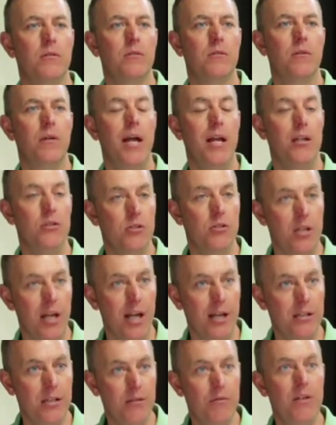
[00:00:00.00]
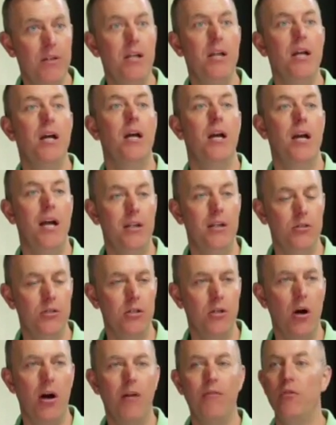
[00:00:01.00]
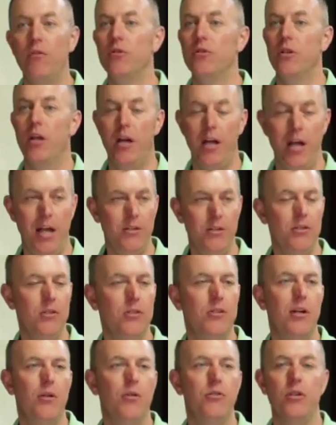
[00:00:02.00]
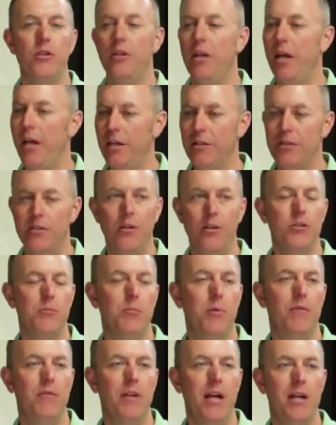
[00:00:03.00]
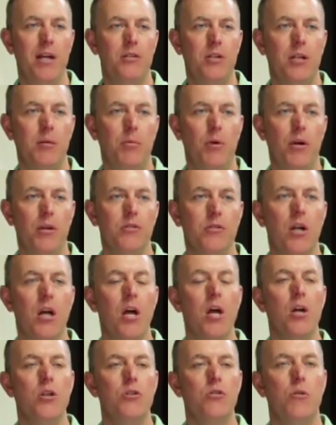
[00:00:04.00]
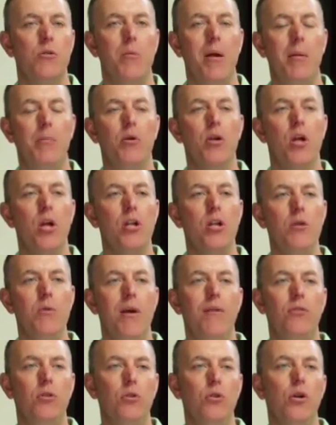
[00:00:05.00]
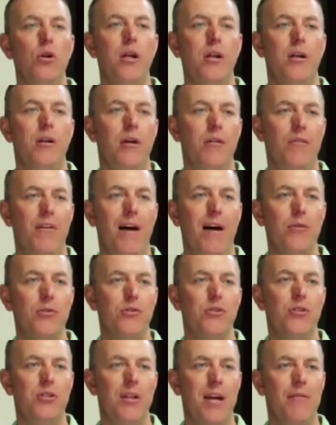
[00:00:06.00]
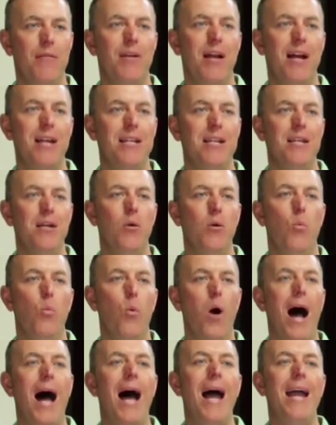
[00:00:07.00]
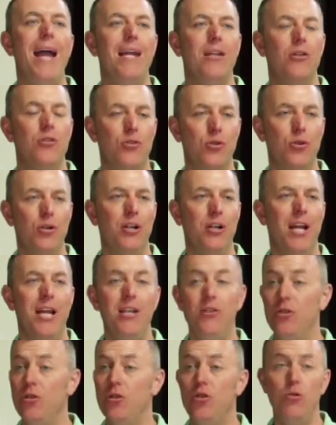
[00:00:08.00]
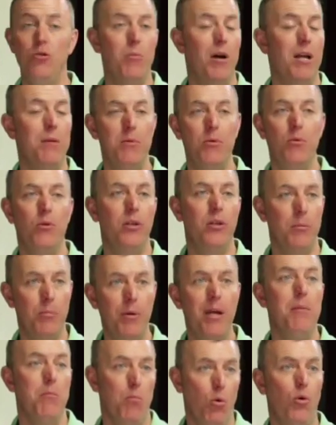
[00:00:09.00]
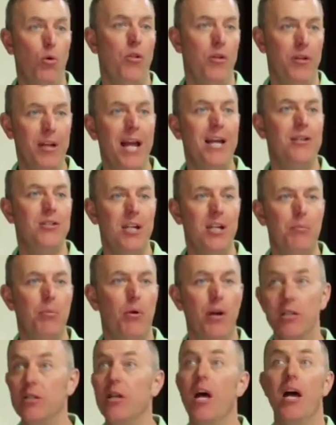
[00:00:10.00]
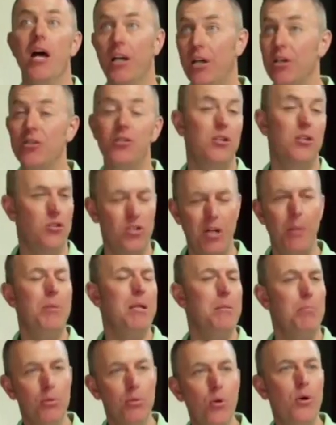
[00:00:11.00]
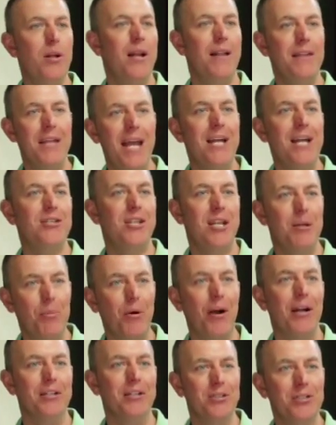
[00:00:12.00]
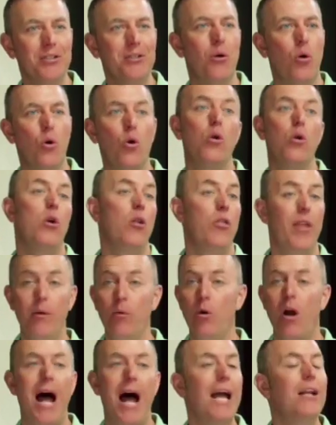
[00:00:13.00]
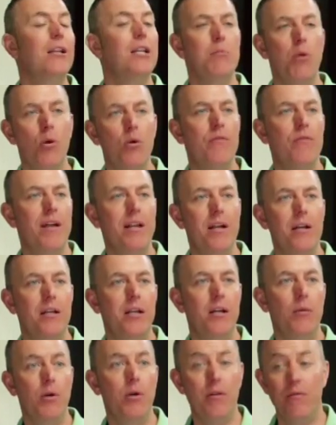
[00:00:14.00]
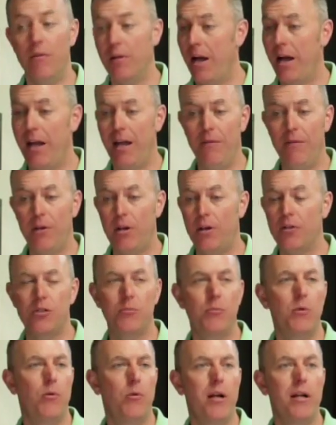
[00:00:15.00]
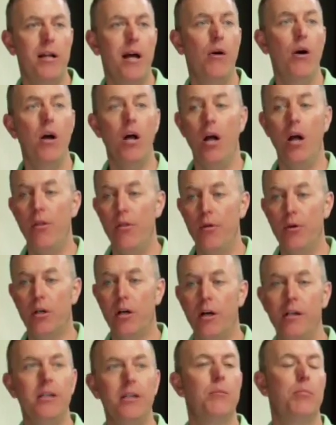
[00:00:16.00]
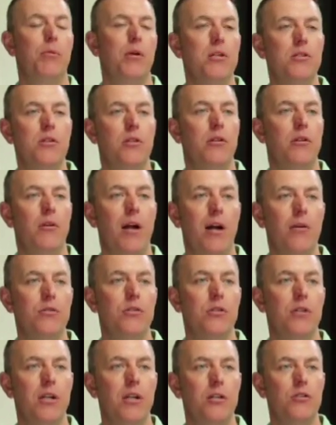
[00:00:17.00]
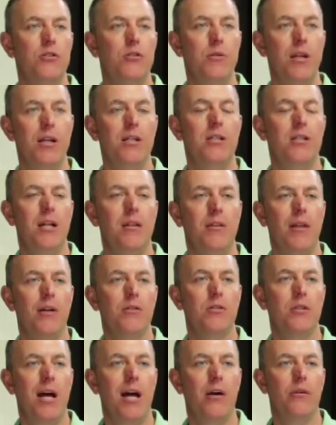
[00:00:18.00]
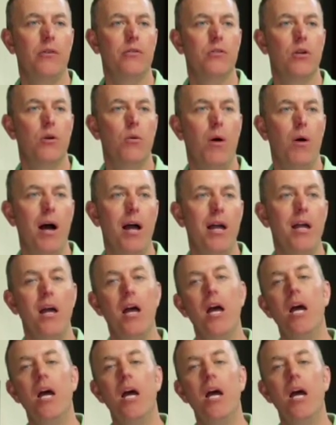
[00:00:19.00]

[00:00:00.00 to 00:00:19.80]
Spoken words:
Hence the activity, hence the offers, hence it sells in a day and sells above the asking price. So remember, you have to look at enough houses to have an idea why in certain cases you might be willing to pay more than the asking price because somebody blew it on the asking price or they were highly motivated to get rid of it. I have a customer right now, they're cutting the price on their house in the next 2 days, $10,000. Why?